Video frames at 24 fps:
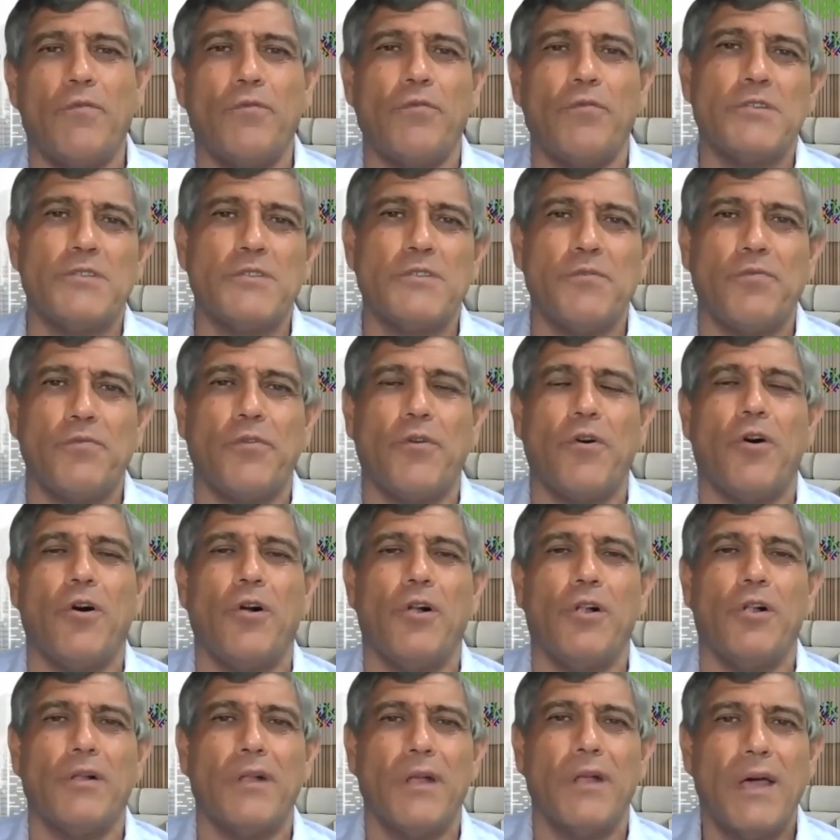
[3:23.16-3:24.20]
First of
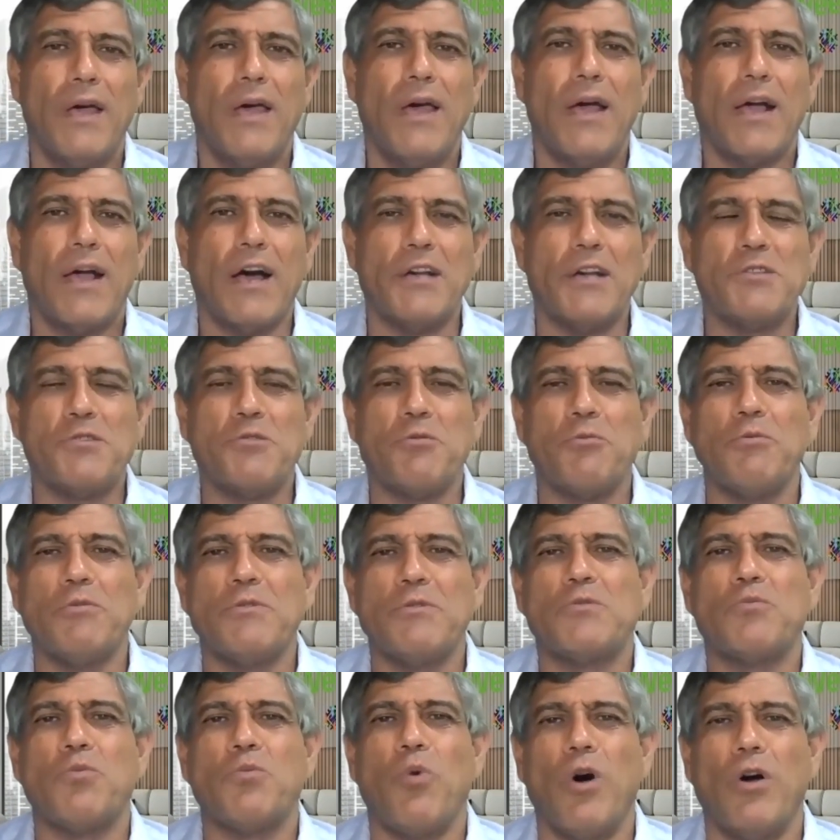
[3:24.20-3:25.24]
all,
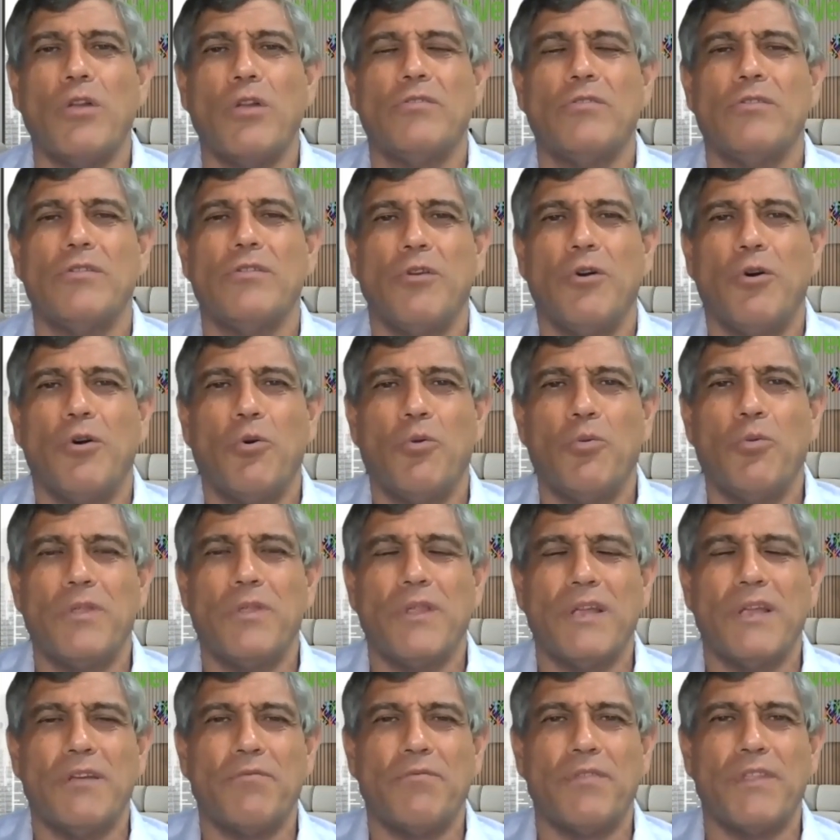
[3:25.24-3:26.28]
customers want to know
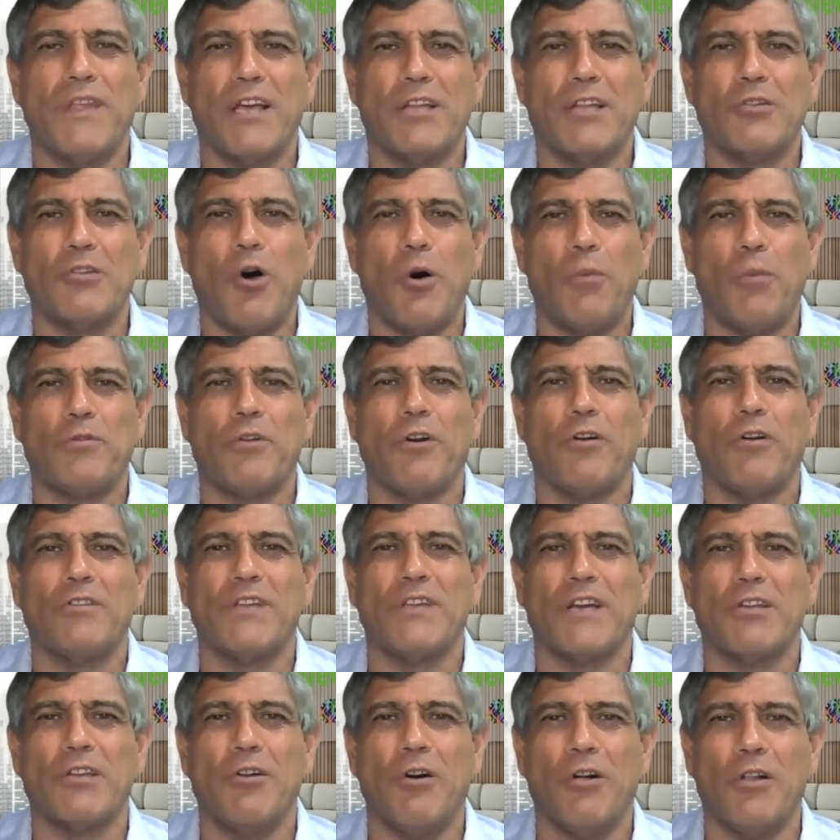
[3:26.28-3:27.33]
that if they adopt our
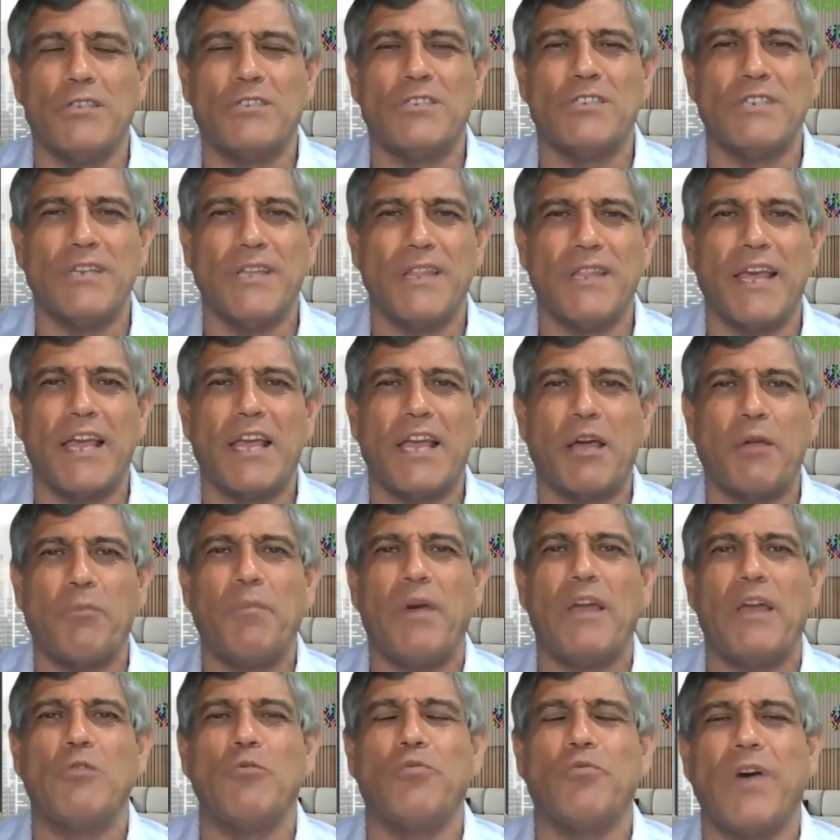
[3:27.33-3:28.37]
technology, they can
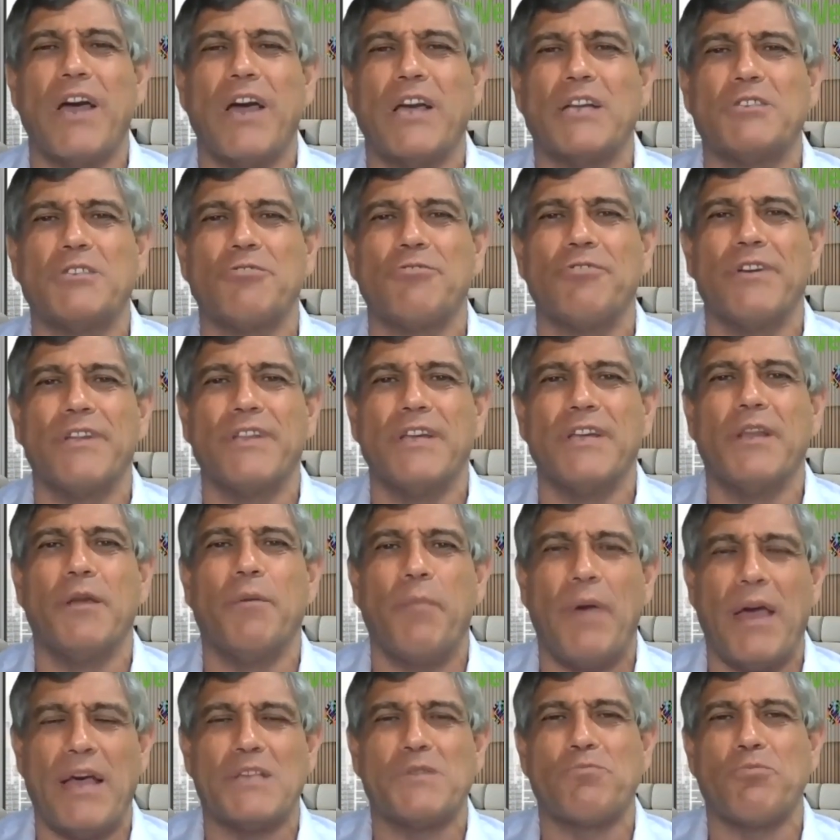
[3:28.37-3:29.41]
manufacture it in a
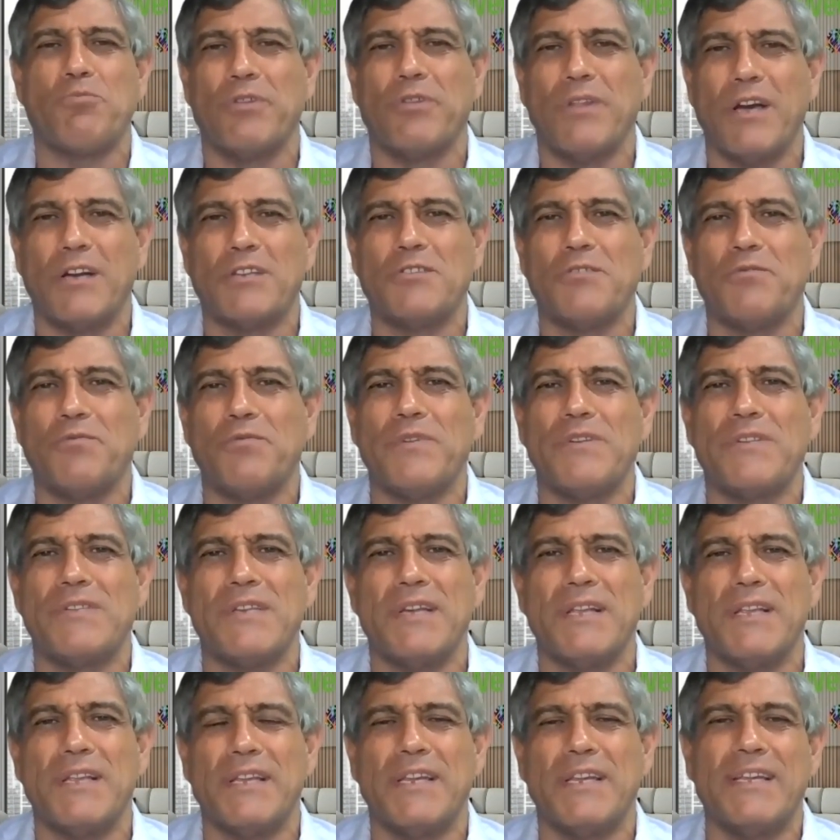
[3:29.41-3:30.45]
mass production
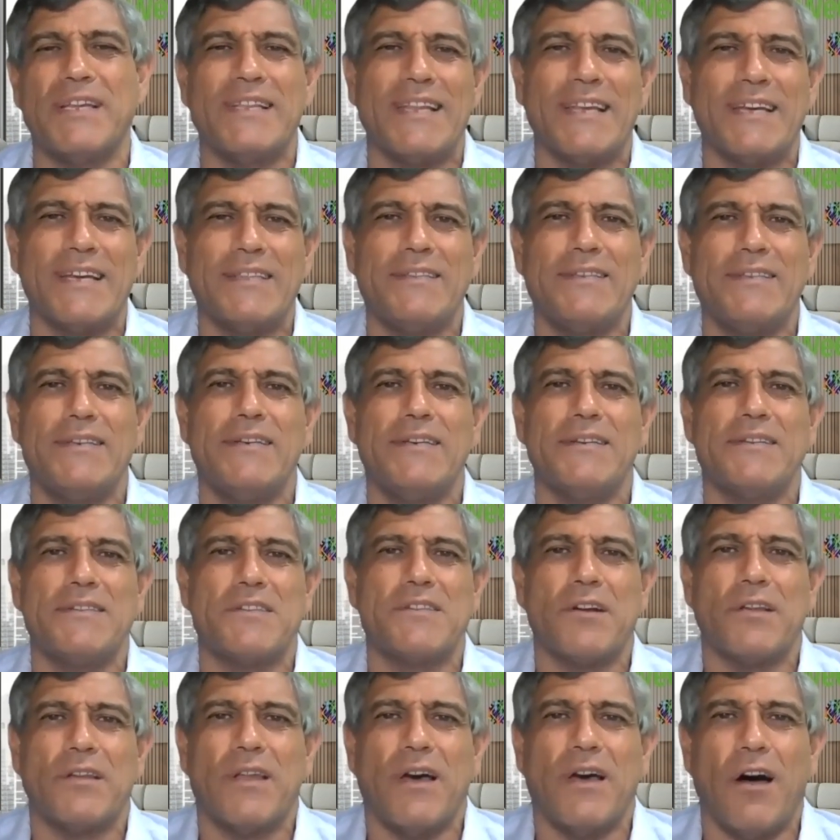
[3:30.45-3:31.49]
facility. Letty is
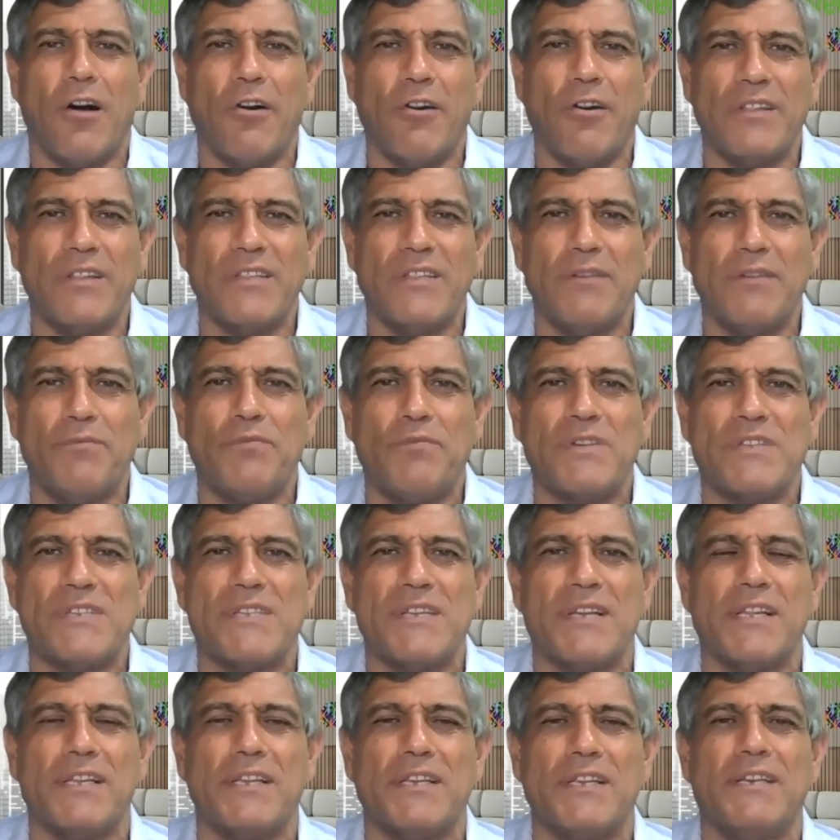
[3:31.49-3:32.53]
an R&D
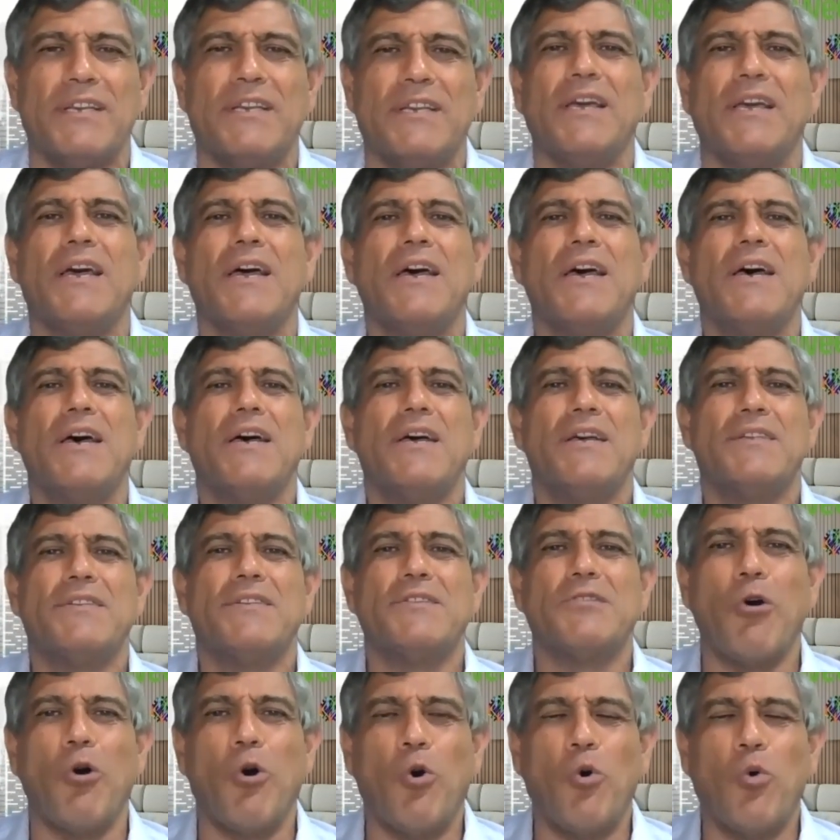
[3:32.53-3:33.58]
facility,
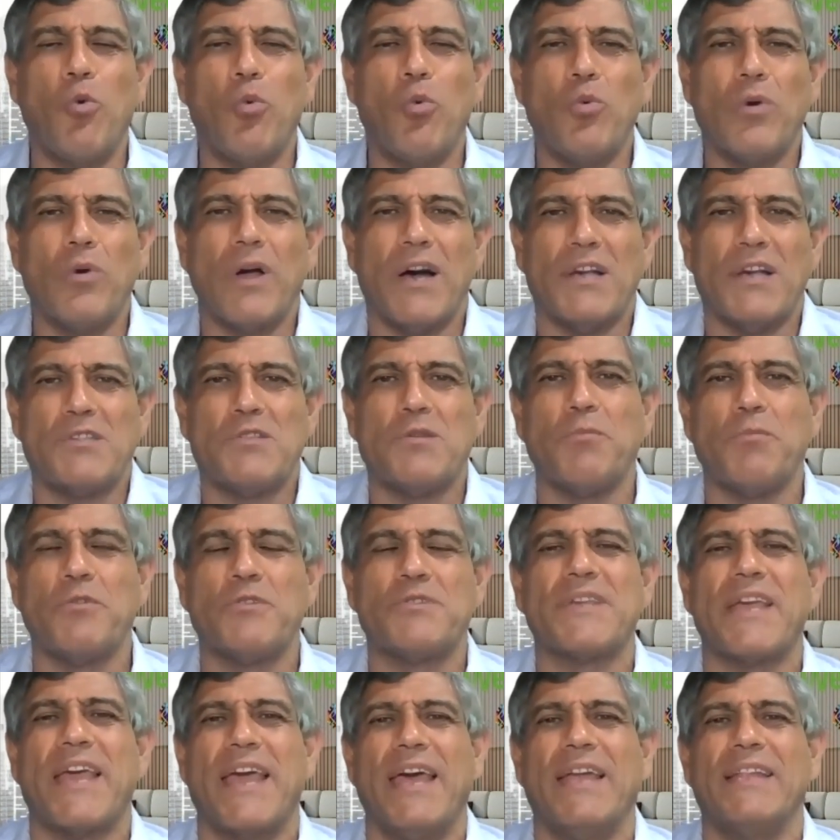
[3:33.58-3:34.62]
so
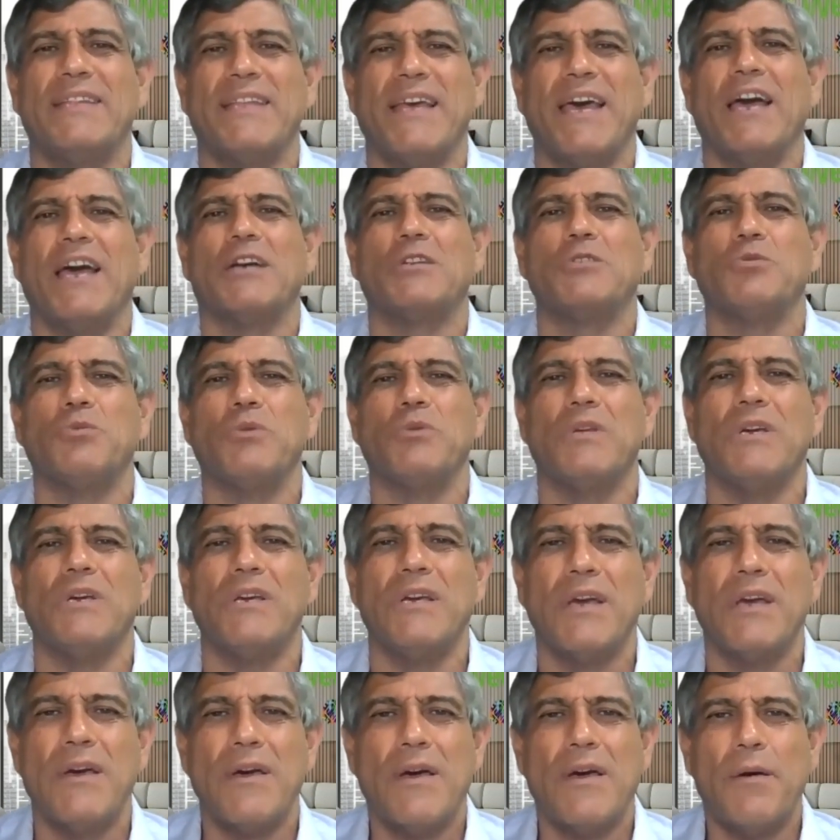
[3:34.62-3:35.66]
customers can't
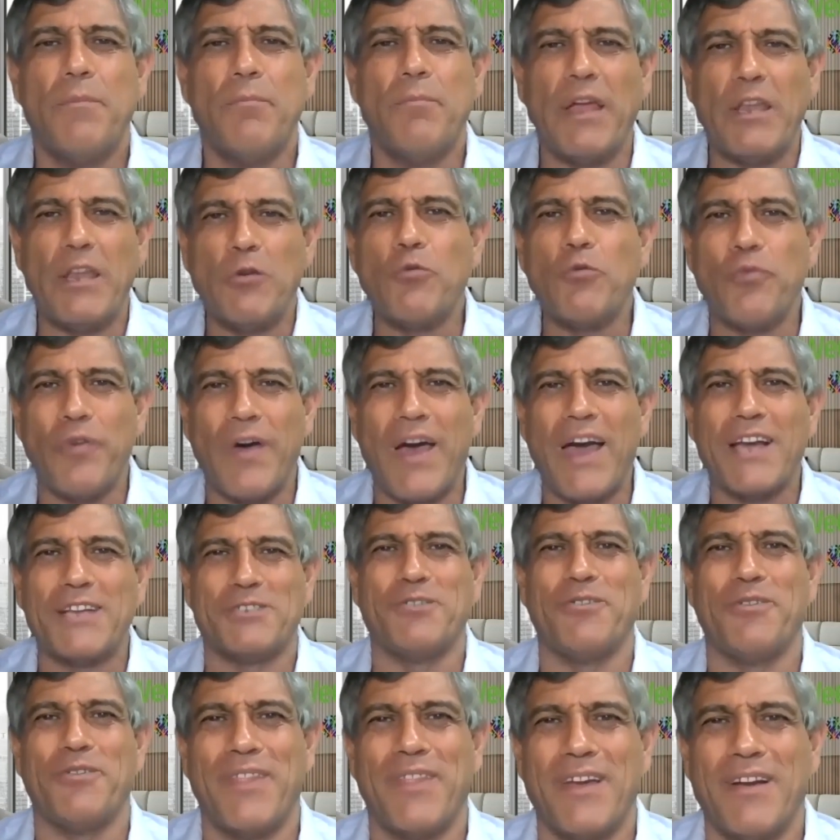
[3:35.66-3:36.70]
actually
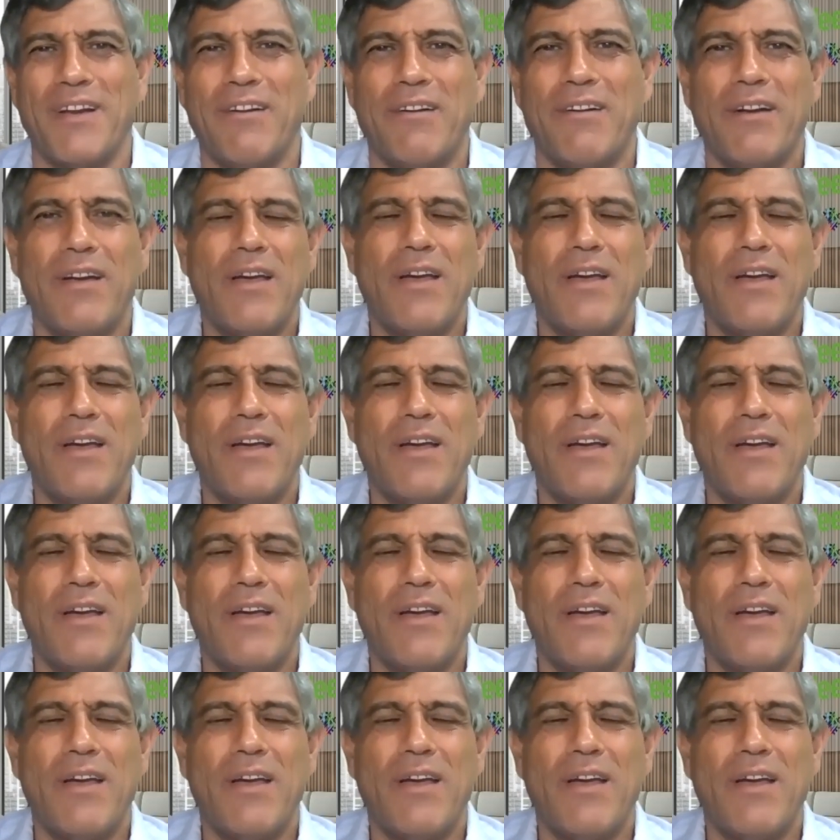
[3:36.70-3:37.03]
manufacture there.